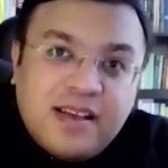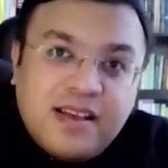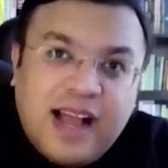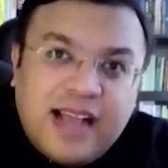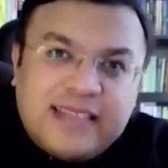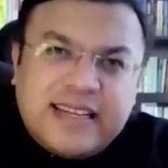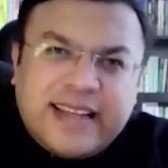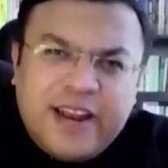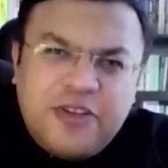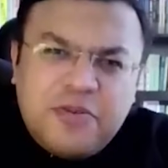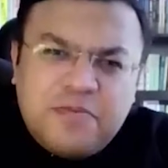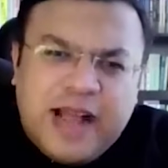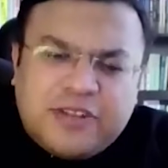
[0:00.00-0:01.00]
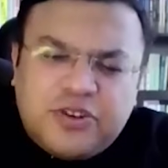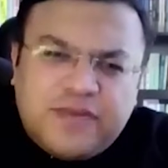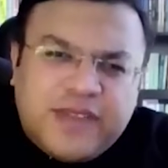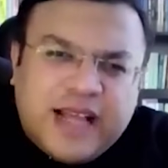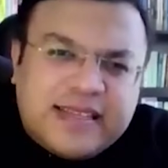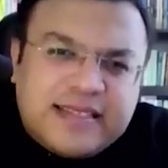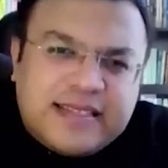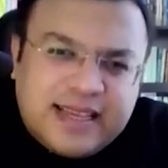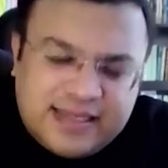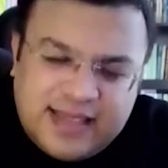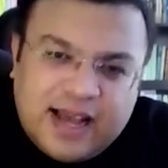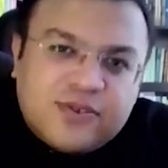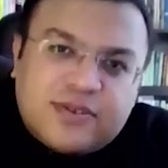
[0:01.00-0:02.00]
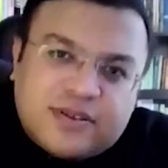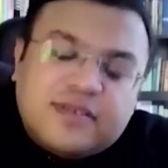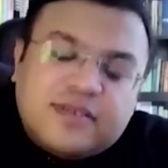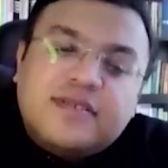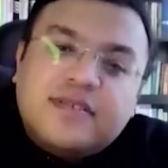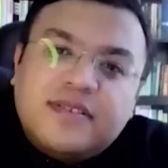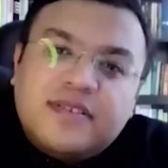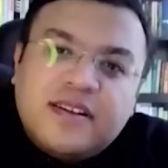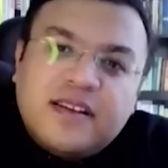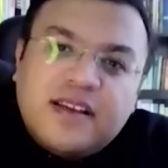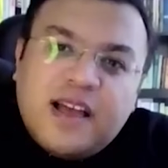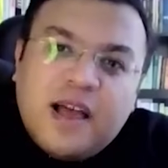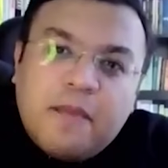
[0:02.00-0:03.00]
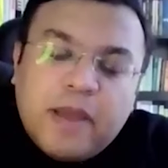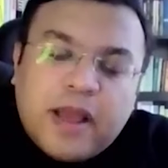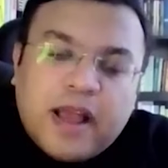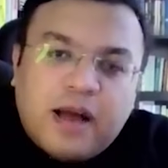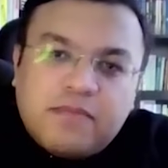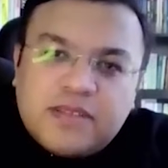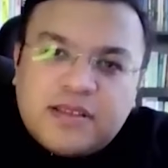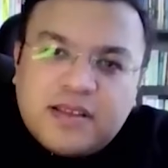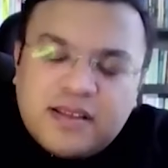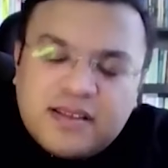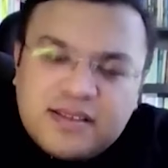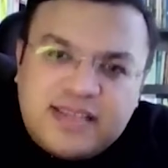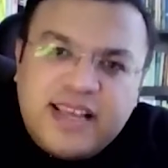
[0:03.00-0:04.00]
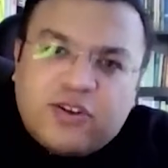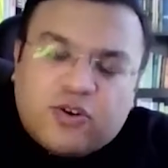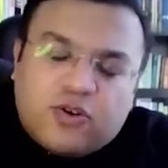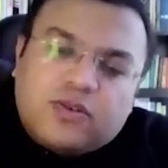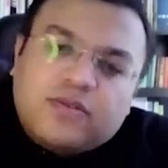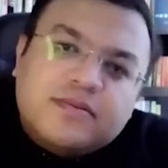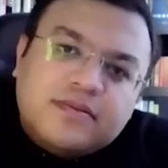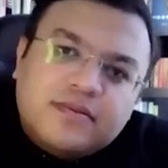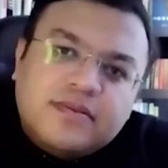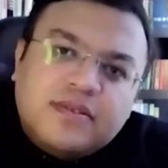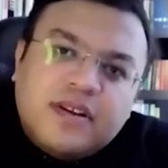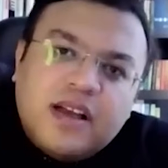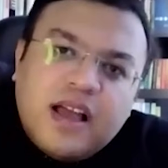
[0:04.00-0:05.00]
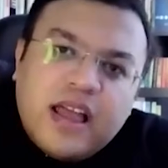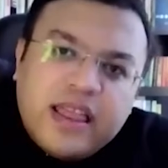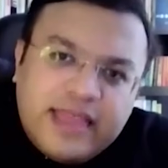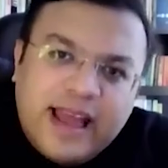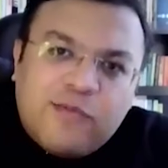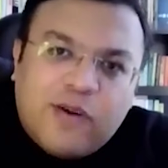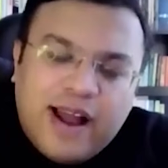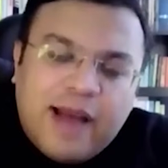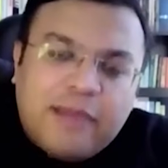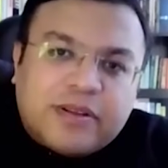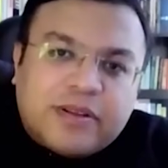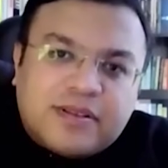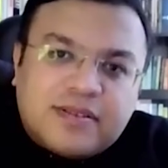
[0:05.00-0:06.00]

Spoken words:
I said, can you imagine if that 6,000 becomes zero? Then what happens?